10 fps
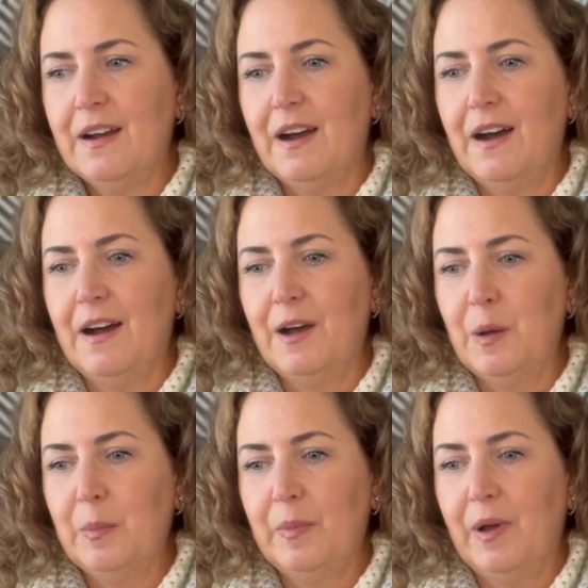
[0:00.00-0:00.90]

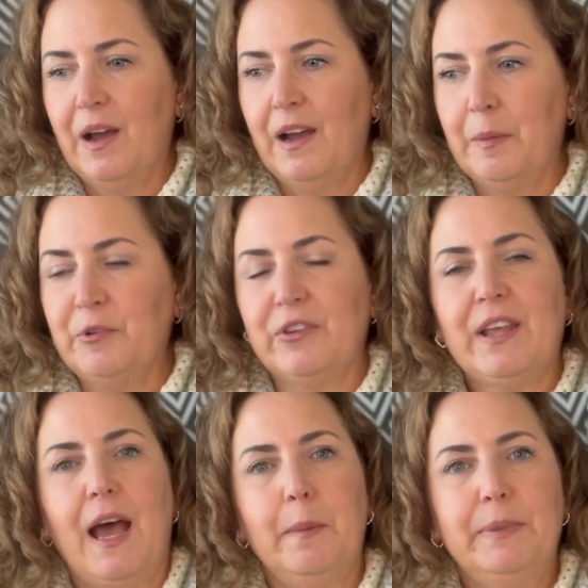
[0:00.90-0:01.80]
I'm just
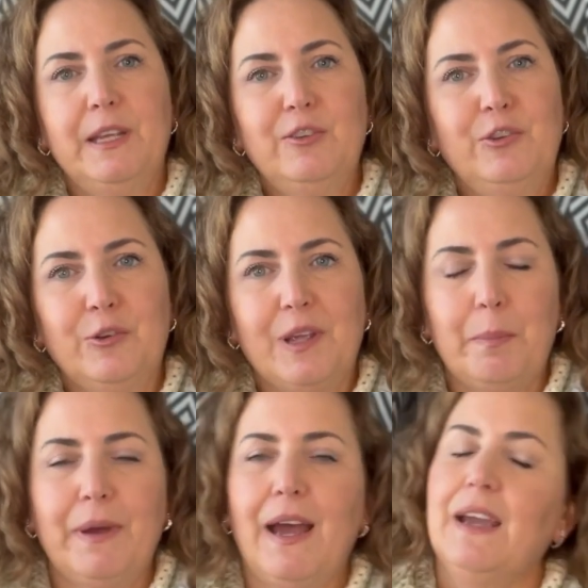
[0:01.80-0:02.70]
happy to get
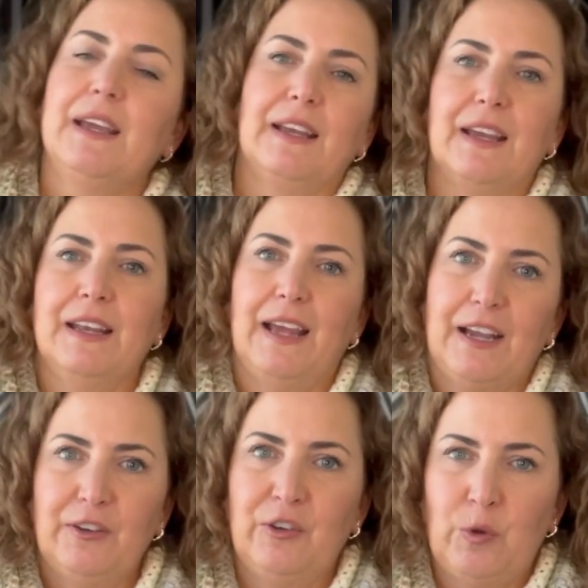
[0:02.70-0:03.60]
back and
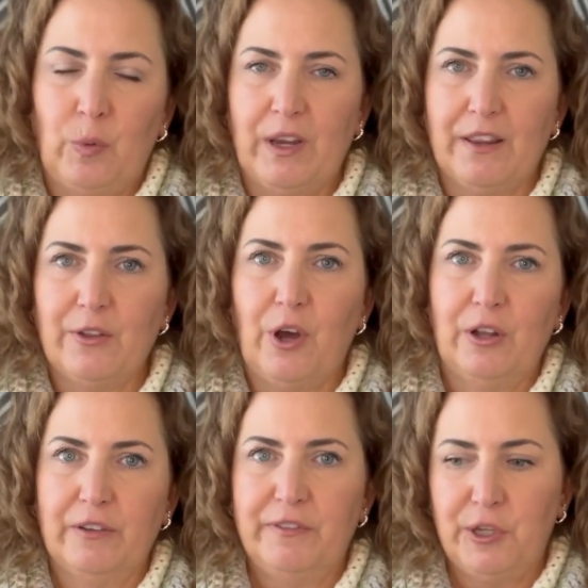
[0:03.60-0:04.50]
connect with
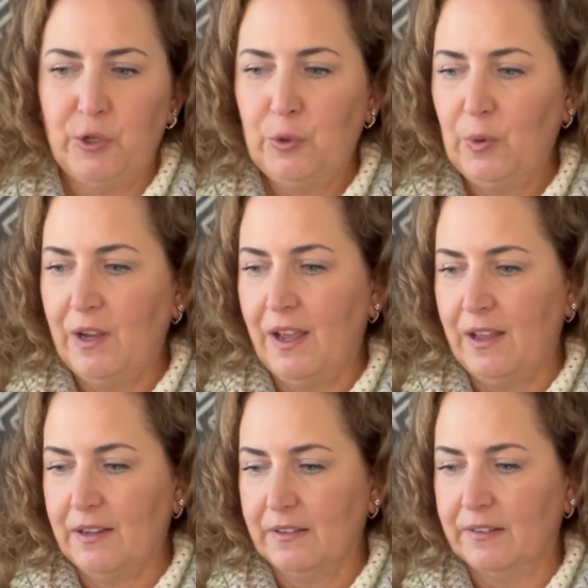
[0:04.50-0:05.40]
all of you,
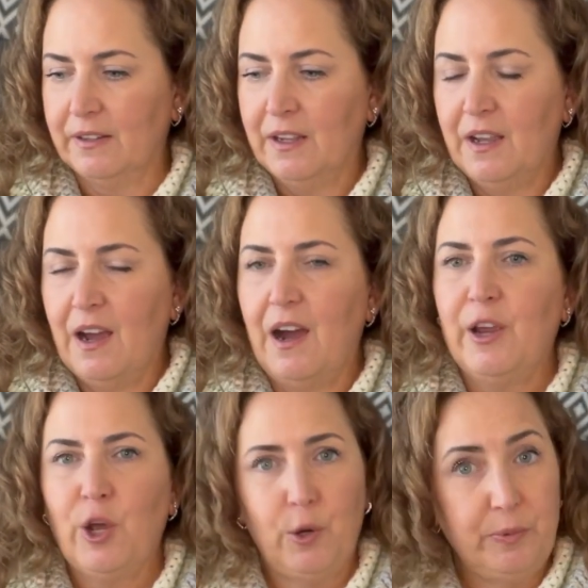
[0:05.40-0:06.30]
and I
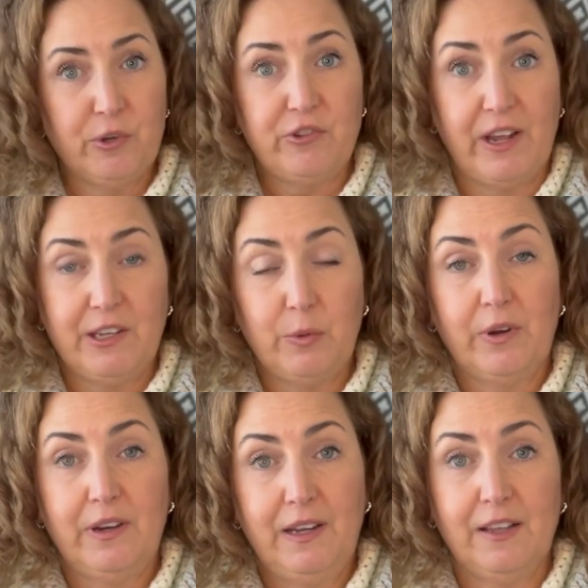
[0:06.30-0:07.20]
hope your
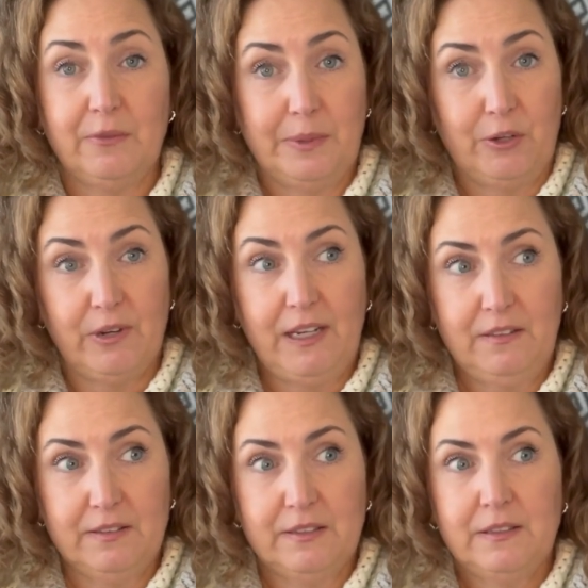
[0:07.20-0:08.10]
January has been
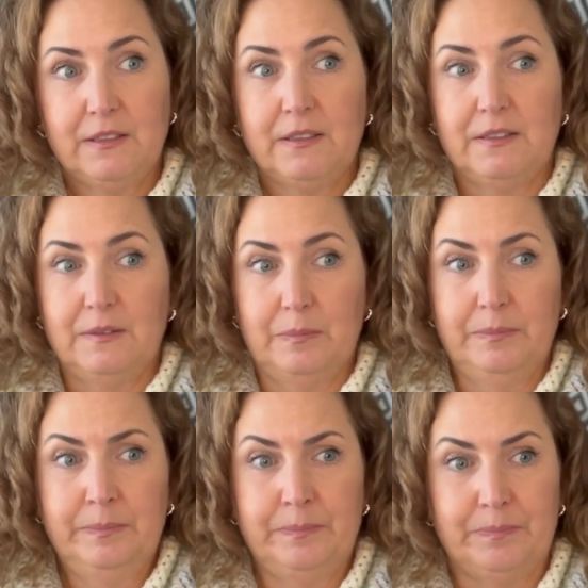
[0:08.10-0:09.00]
great.
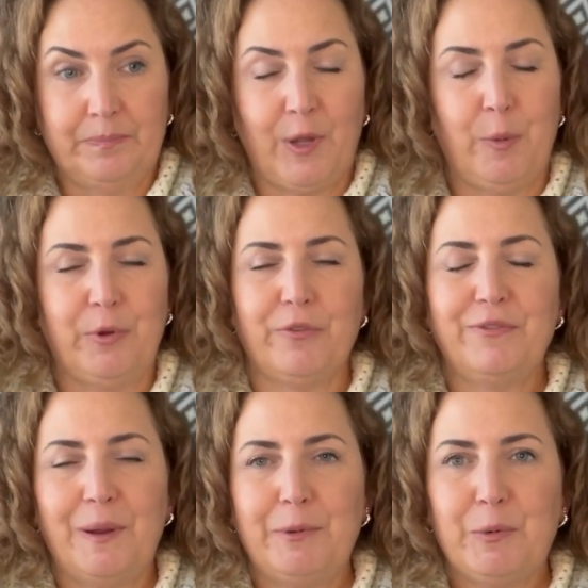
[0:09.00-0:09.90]
Hope your
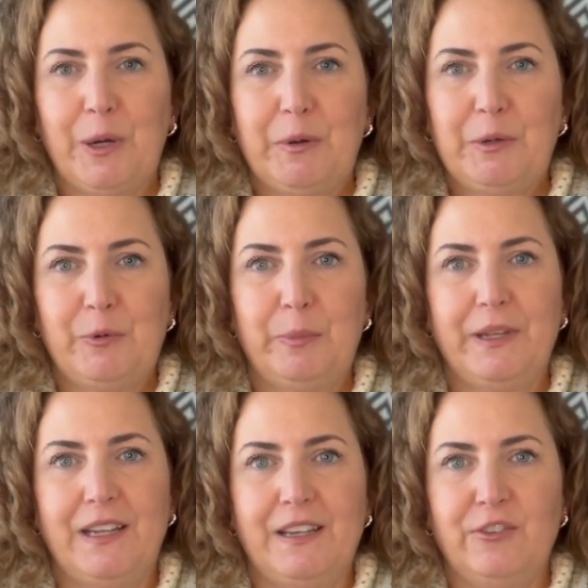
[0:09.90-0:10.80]
February will
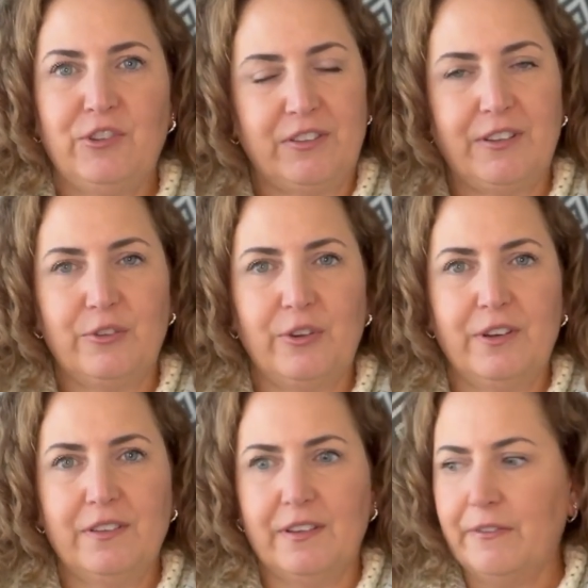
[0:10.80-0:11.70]
be just as good
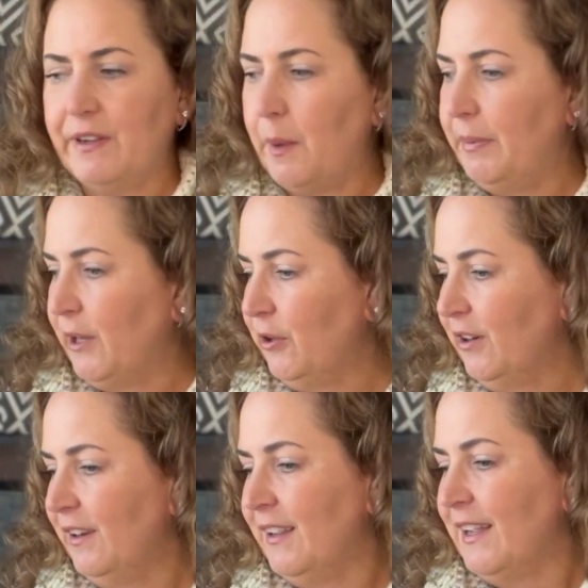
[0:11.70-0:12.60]
as, if not
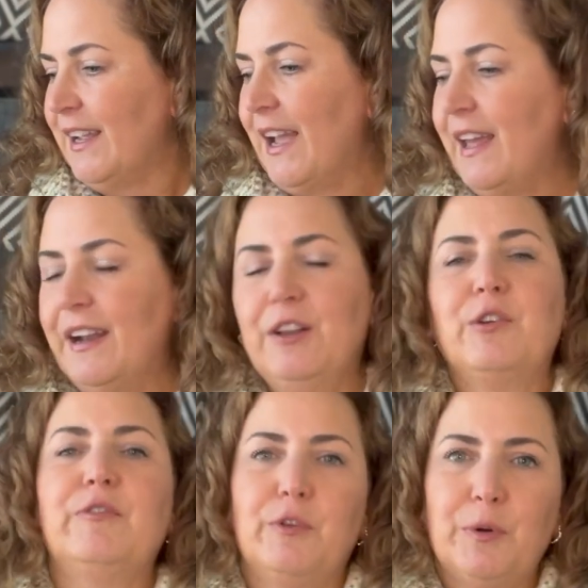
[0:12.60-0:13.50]
better, and I
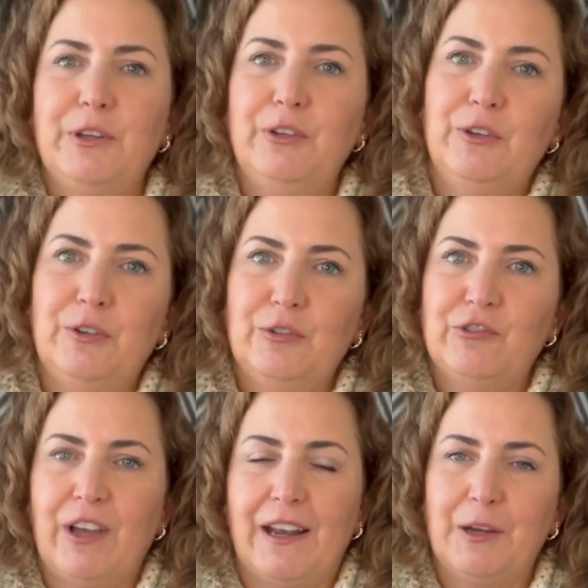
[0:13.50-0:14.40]
look forward to
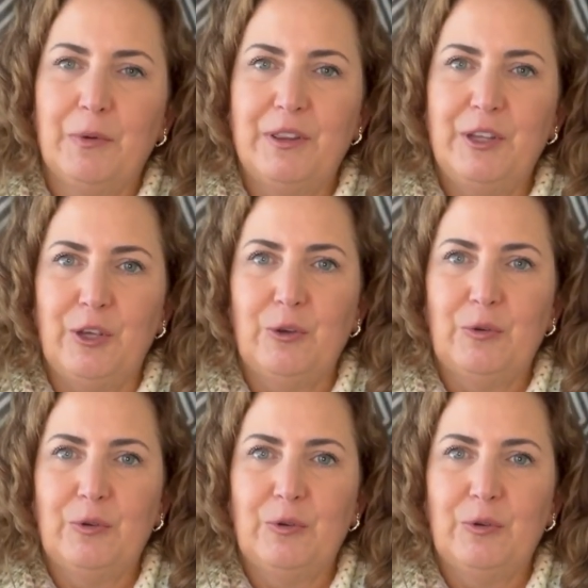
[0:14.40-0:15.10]
chatting with you